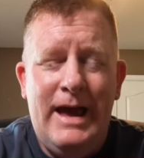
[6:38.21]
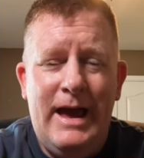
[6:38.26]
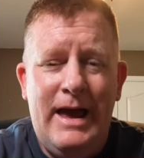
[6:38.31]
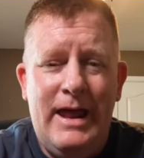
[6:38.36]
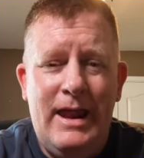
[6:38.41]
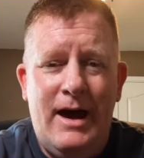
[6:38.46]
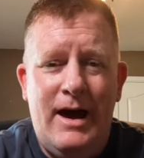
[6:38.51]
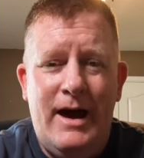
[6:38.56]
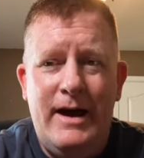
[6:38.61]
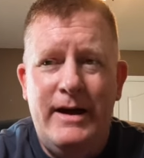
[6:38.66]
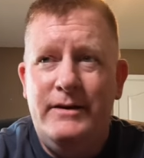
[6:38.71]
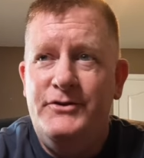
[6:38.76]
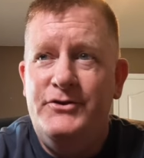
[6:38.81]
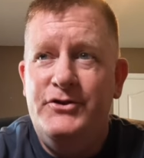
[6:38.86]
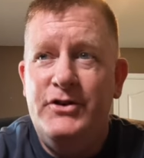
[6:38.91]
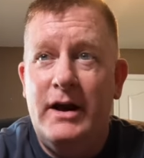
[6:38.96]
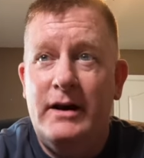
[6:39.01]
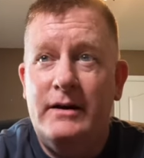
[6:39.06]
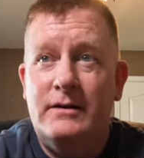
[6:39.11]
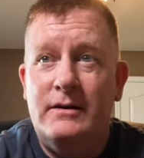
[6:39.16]
And I
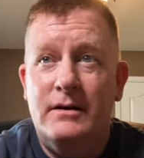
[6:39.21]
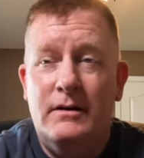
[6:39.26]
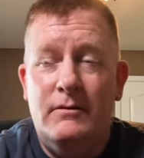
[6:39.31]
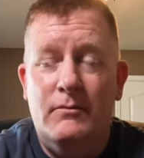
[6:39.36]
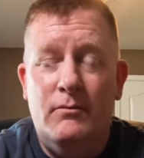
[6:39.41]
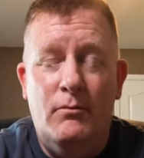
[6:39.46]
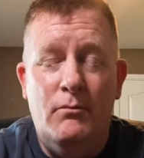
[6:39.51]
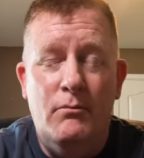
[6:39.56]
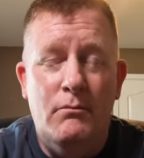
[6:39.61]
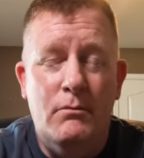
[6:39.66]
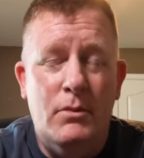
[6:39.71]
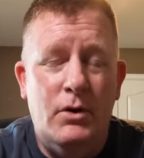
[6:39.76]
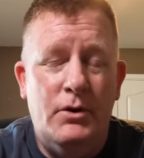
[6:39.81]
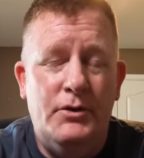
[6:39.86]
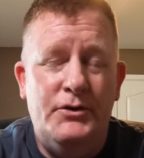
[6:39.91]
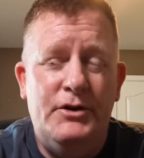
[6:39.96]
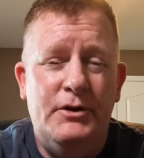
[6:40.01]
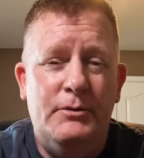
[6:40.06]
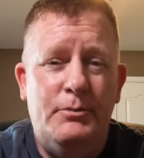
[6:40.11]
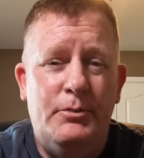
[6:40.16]
checked
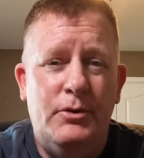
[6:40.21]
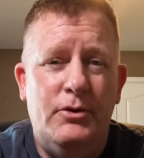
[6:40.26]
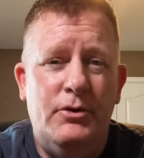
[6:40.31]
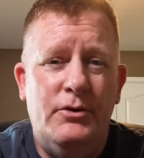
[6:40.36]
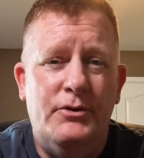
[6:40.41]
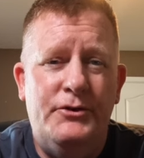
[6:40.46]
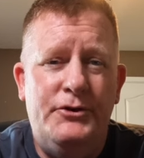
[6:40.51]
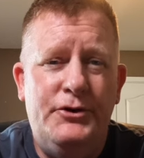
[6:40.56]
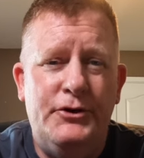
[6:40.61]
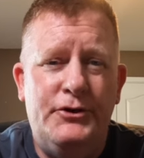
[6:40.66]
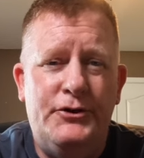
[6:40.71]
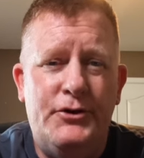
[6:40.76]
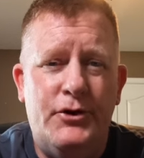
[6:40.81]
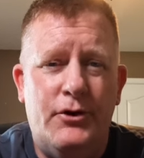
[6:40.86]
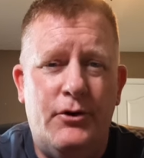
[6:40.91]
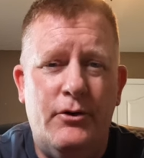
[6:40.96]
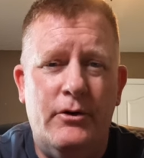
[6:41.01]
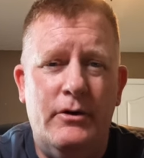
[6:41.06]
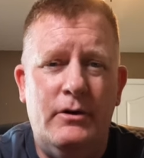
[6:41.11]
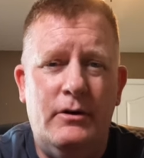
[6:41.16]
multiple
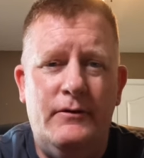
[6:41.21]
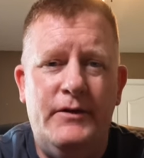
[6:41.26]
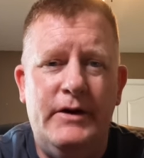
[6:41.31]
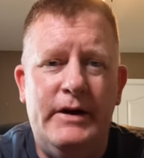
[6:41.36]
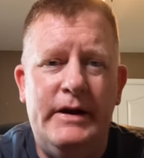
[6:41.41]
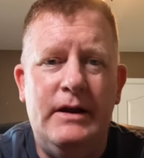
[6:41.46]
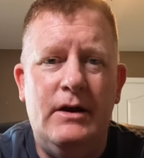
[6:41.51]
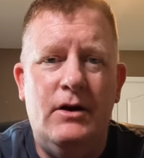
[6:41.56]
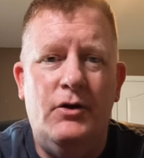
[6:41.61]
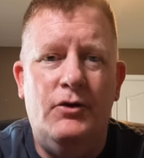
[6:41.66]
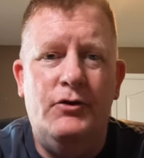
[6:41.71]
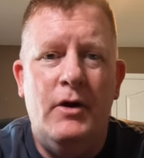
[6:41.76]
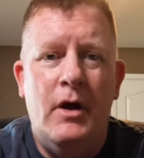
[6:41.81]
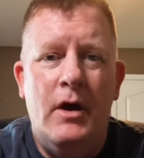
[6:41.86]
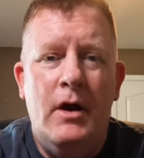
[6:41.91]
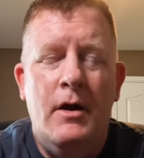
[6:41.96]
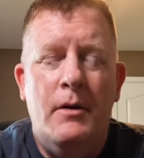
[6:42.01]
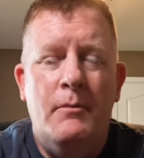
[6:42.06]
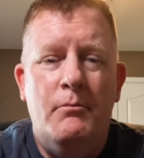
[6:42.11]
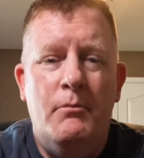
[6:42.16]
tutorial videos
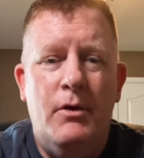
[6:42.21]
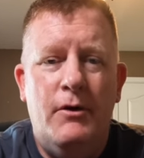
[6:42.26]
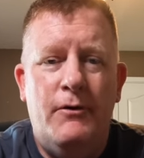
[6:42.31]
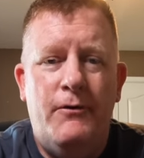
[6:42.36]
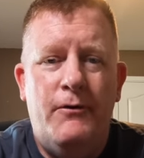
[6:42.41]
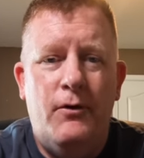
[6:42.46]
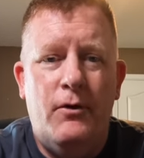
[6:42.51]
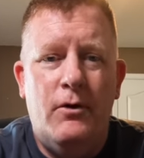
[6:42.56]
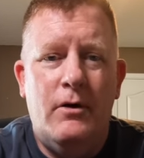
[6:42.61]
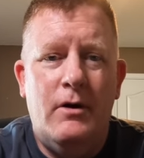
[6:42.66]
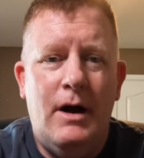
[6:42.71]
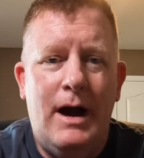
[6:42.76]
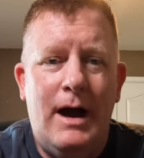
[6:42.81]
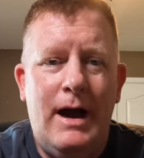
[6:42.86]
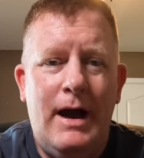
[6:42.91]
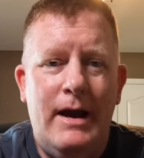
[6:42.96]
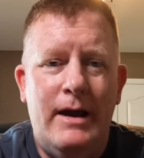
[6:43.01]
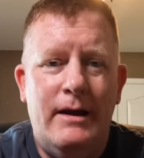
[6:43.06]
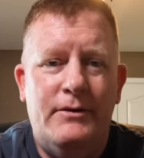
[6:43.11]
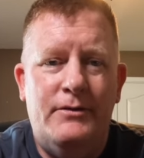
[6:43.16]
before
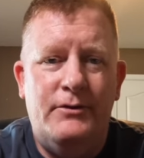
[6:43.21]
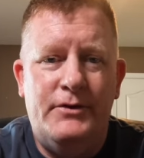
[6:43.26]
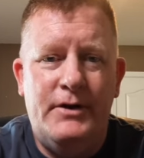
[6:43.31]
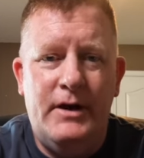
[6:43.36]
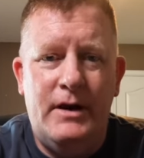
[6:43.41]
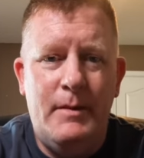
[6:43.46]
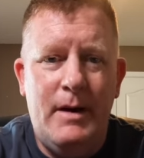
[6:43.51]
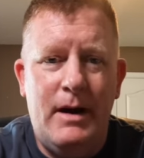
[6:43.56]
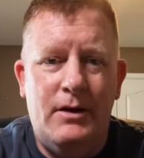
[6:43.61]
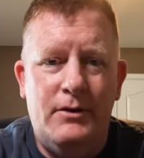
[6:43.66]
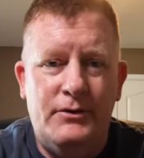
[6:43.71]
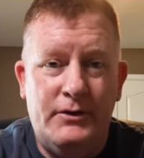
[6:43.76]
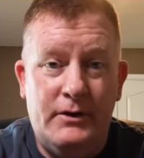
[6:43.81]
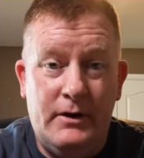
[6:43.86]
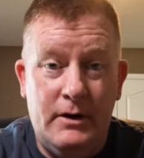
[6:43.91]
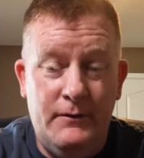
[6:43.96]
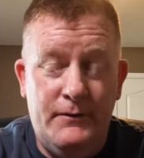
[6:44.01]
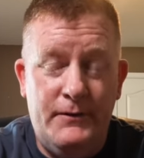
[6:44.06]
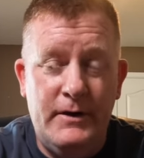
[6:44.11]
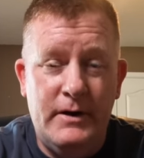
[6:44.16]
I set about
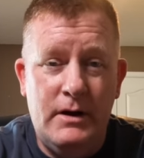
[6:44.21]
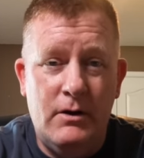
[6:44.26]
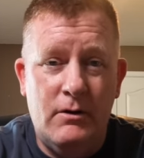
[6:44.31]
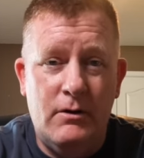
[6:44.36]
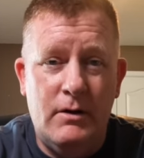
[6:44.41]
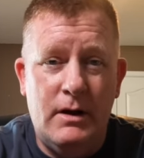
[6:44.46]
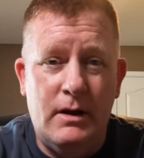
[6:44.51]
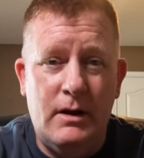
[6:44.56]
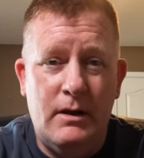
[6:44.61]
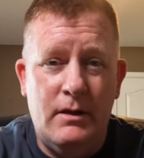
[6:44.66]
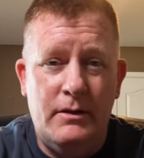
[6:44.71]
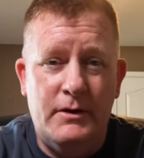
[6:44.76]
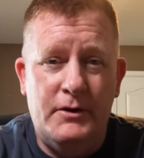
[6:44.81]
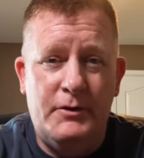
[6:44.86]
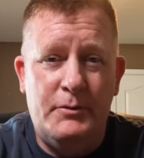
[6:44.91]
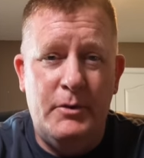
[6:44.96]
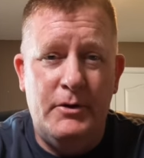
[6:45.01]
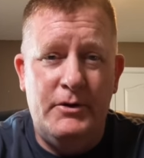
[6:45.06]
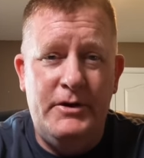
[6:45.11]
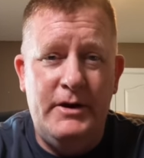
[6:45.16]
configuring
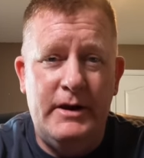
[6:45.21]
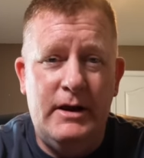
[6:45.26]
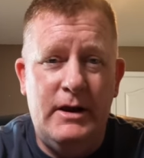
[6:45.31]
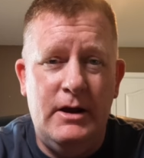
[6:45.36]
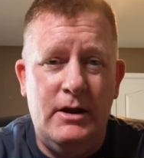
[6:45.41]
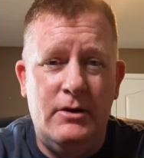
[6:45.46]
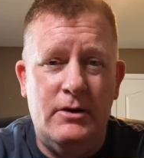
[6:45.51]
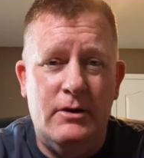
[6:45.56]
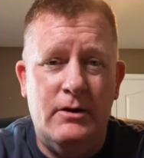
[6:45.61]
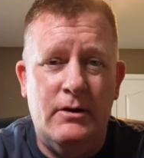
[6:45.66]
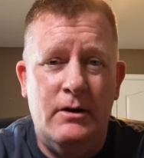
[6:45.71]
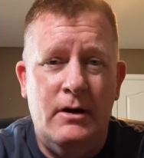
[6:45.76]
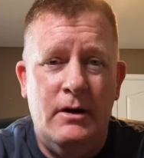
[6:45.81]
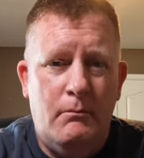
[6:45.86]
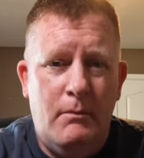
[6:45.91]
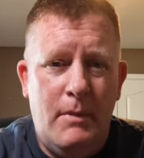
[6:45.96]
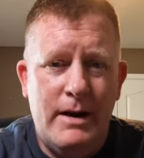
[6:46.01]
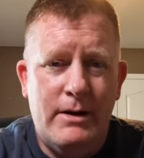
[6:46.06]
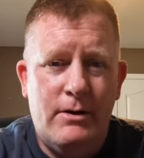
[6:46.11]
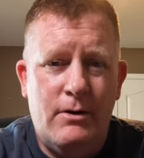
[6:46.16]
this particular
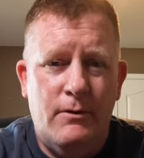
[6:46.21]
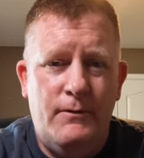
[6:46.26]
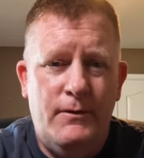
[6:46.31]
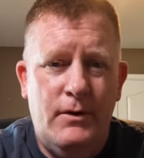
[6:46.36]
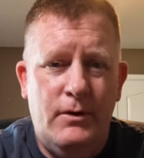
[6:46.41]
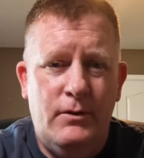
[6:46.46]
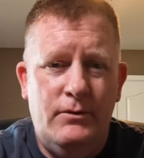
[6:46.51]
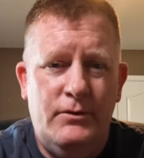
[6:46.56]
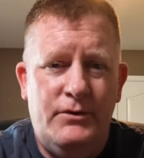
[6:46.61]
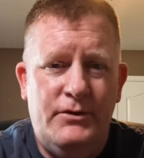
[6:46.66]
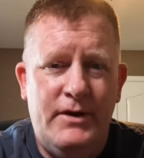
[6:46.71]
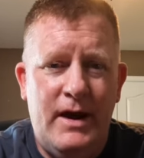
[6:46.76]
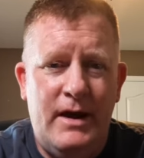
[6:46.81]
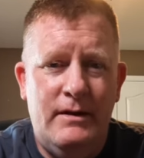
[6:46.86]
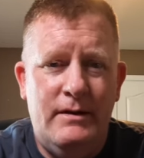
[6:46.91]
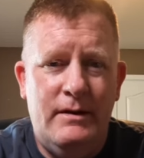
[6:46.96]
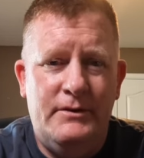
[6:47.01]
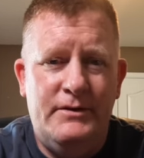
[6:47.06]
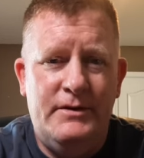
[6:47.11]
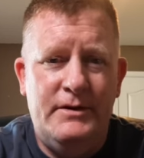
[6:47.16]
microphone
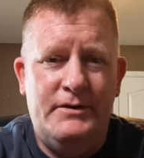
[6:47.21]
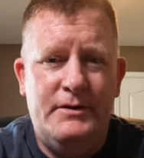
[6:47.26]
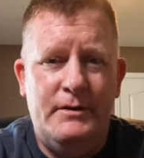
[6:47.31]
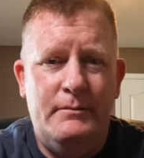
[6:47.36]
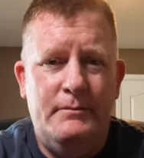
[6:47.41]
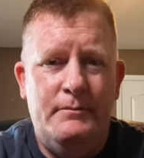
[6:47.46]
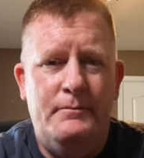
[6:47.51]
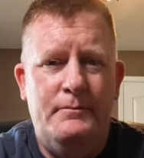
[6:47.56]
set and system.